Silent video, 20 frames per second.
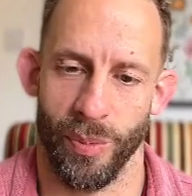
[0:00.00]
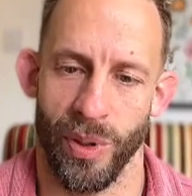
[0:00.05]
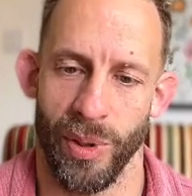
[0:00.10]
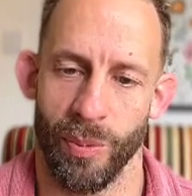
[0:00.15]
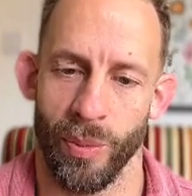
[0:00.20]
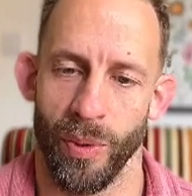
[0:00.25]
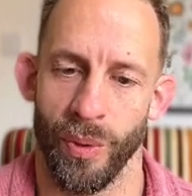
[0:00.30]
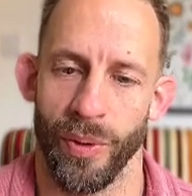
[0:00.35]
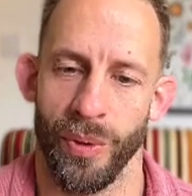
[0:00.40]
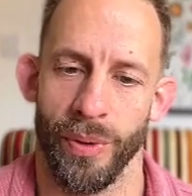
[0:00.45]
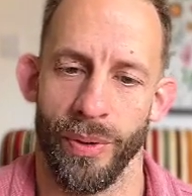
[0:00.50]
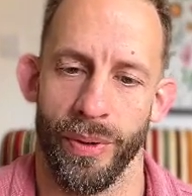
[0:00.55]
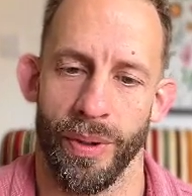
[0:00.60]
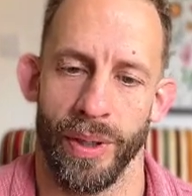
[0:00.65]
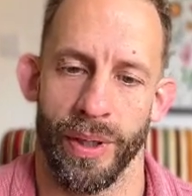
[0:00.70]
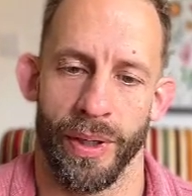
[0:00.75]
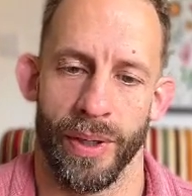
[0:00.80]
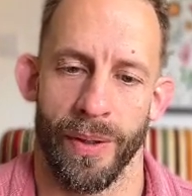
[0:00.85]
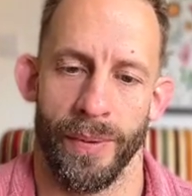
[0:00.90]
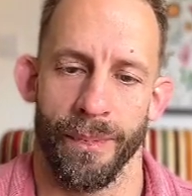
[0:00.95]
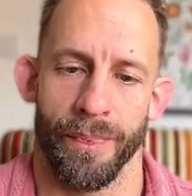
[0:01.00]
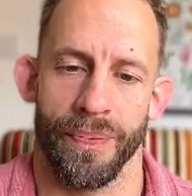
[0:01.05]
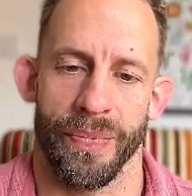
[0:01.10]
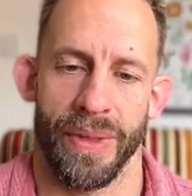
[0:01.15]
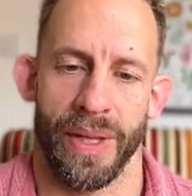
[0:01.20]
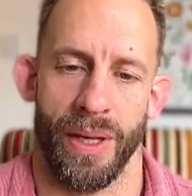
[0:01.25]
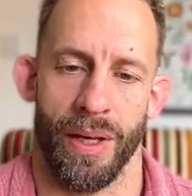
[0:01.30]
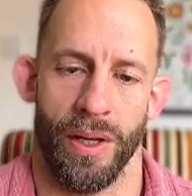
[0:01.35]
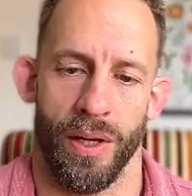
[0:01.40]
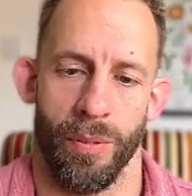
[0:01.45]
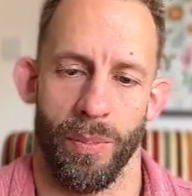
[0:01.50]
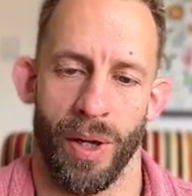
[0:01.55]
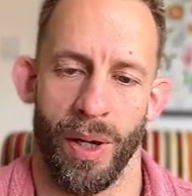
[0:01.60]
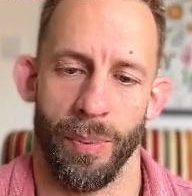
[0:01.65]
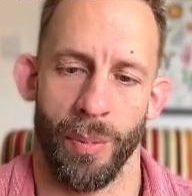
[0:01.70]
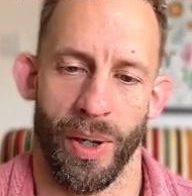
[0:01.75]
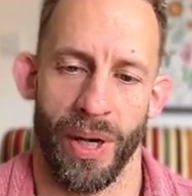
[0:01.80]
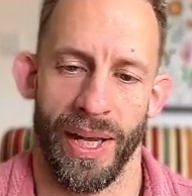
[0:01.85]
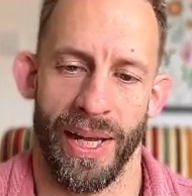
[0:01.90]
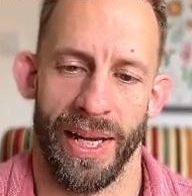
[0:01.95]
people do. I
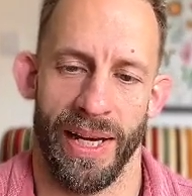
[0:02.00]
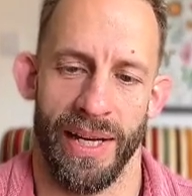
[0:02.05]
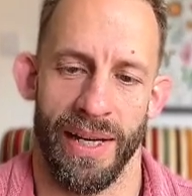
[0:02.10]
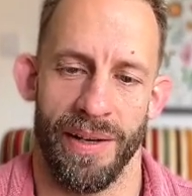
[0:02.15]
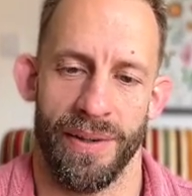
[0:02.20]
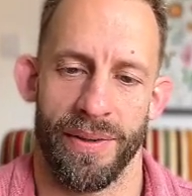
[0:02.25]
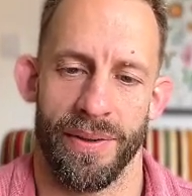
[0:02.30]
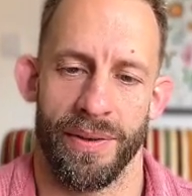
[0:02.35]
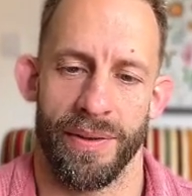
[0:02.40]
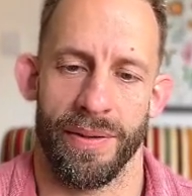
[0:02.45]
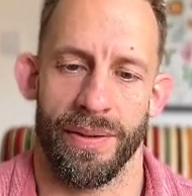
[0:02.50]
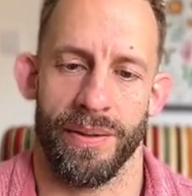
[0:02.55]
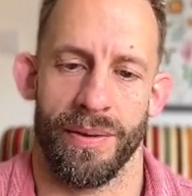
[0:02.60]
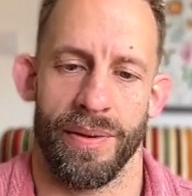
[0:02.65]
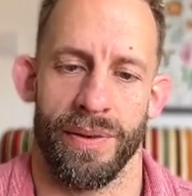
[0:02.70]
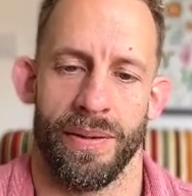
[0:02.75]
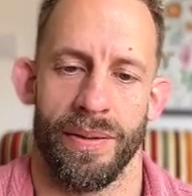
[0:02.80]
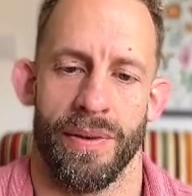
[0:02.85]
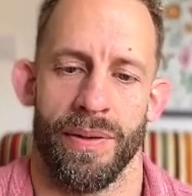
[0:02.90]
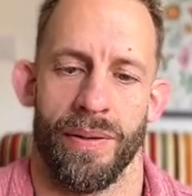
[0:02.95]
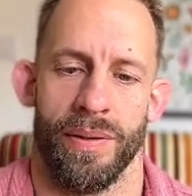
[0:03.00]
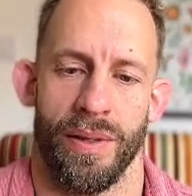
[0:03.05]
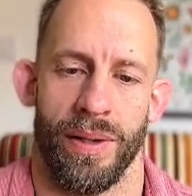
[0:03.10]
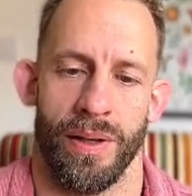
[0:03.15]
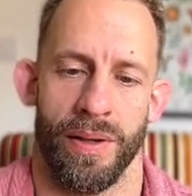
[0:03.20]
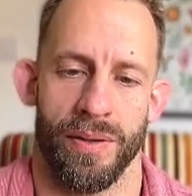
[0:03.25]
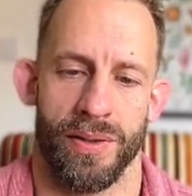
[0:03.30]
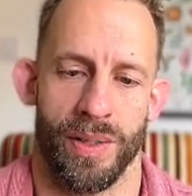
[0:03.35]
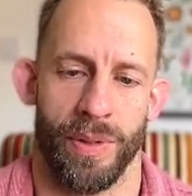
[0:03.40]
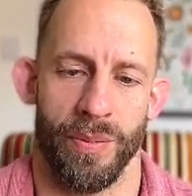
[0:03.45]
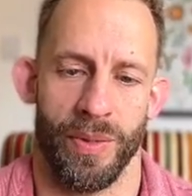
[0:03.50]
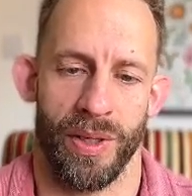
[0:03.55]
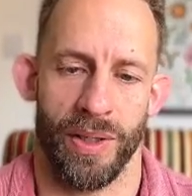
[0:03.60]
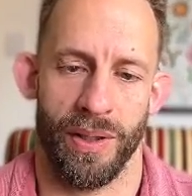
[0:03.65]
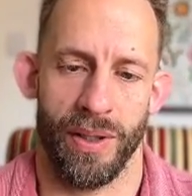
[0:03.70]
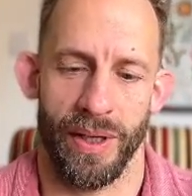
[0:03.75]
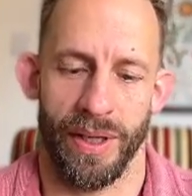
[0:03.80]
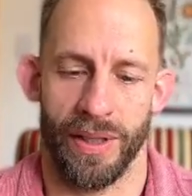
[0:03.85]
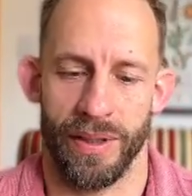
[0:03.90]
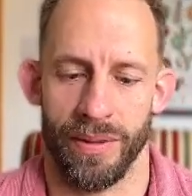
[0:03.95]
might add something
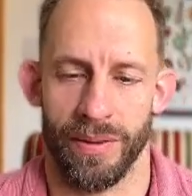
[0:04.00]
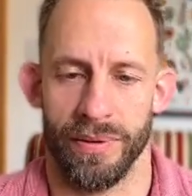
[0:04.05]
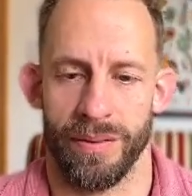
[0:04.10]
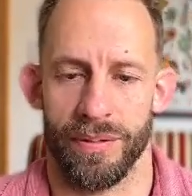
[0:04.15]
like